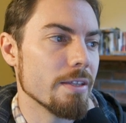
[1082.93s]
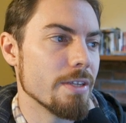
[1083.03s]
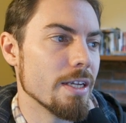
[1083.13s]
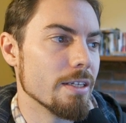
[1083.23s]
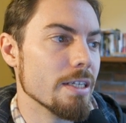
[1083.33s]

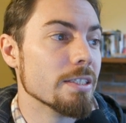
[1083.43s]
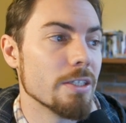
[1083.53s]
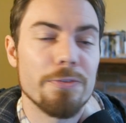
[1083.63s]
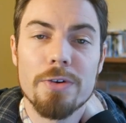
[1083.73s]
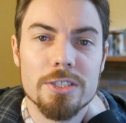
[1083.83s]
Then is
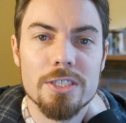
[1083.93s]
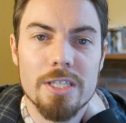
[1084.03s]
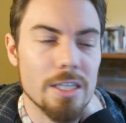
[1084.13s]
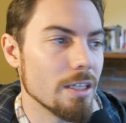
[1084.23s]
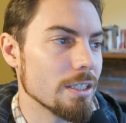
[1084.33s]
there a function
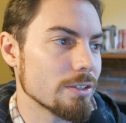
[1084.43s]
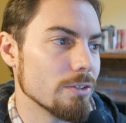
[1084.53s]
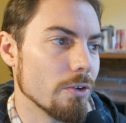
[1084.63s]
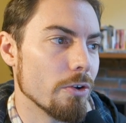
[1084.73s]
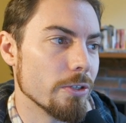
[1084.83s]
in that class
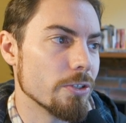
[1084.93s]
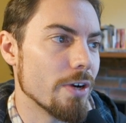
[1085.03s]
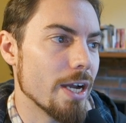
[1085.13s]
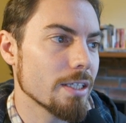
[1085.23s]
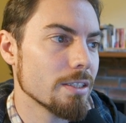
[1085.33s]
called
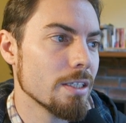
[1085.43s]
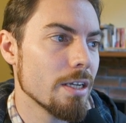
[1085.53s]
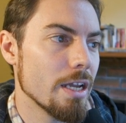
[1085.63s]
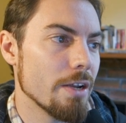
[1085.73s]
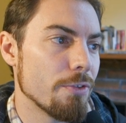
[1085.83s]
onInteract?
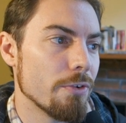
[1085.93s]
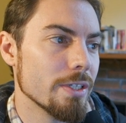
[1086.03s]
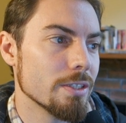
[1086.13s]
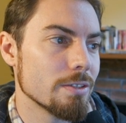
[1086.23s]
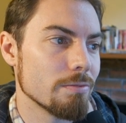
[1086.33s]
And if there
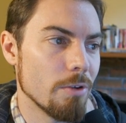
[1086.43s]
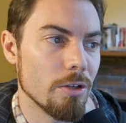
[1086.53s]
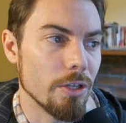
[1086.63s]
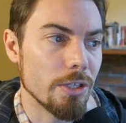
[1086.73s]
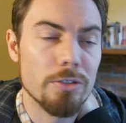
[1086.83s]
is,
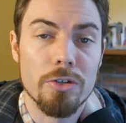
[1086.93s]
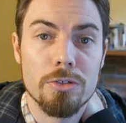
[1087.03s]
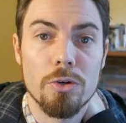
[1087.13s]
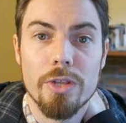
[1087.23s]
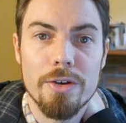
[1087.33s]
I'll
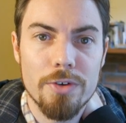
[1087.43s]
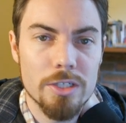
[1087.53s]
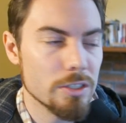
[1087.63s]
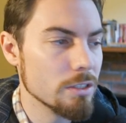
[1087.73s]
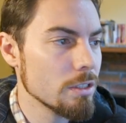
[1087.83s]
call that
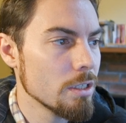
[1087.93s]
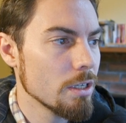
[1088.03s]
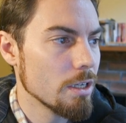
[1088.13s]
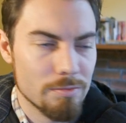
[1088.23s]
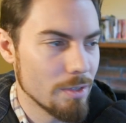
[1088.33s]
function
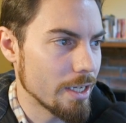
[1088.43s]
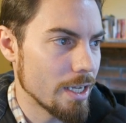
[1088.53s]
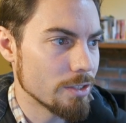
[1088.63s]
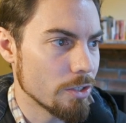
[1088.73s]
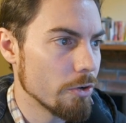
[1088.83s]

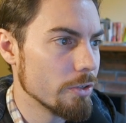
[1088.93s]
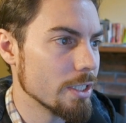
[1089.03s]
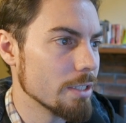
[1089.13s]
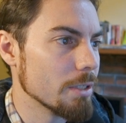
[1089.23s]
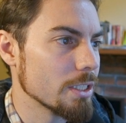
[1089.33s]
as a
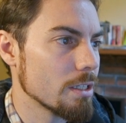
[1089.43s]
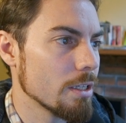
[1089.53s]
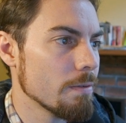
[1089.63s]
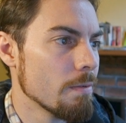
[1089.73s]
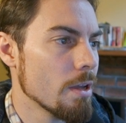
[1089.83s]
coroutine
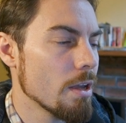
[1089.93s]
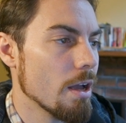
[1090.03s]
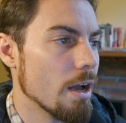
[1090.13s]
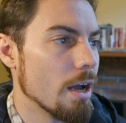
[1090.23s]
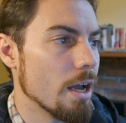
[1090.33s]
basically.
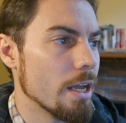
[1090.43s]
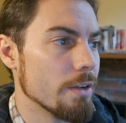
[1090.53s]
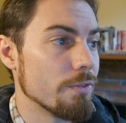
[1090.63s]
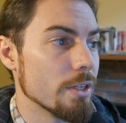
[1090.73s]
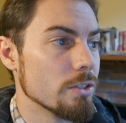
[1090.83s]
And
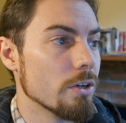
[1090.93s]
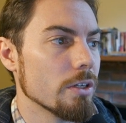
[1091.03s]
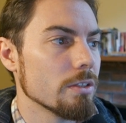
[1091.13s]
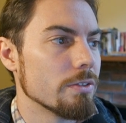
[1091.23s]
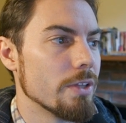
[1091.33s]
if there's
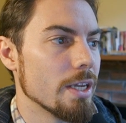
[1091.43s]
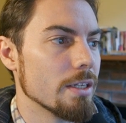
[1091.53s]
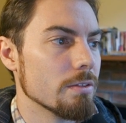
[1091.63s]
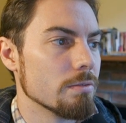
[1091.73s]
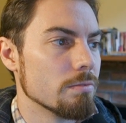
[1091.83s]
not,
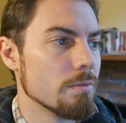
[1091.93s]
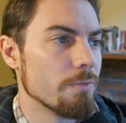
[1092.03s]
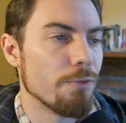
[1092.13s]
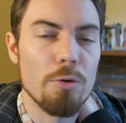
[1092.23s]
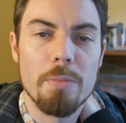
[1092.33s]
then
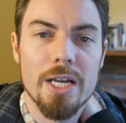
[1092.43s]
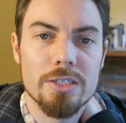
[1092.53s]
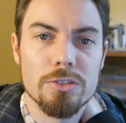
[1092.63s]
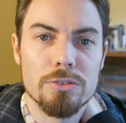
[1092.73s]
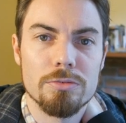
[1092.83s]
fall
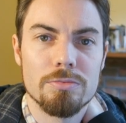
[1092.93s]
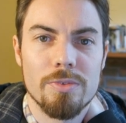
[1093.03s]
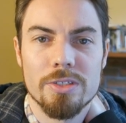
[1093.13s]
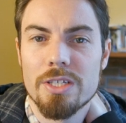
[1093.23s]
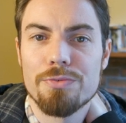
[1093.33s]
back to
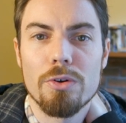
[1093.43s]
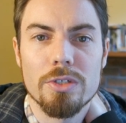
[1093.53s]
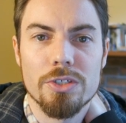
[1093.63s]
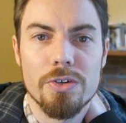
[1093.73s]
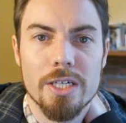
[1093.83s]
a default
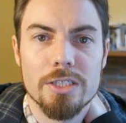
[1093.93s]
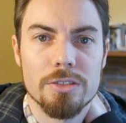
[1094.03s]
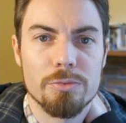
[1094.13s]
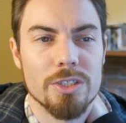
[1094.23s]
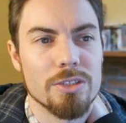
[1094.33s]

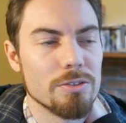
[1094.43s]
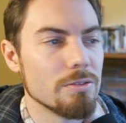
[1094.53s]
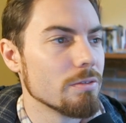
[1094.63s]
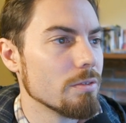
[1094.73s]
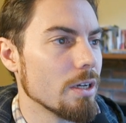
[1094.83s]
interaction, which
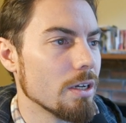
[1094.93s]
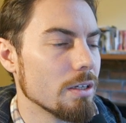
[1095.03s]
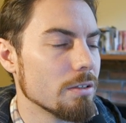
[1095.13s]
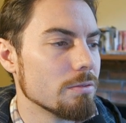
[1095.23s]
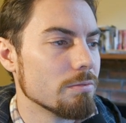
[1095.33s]
is
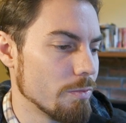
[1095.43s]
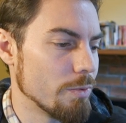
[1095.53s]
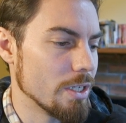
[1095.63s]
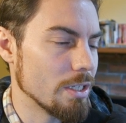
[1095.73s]
when you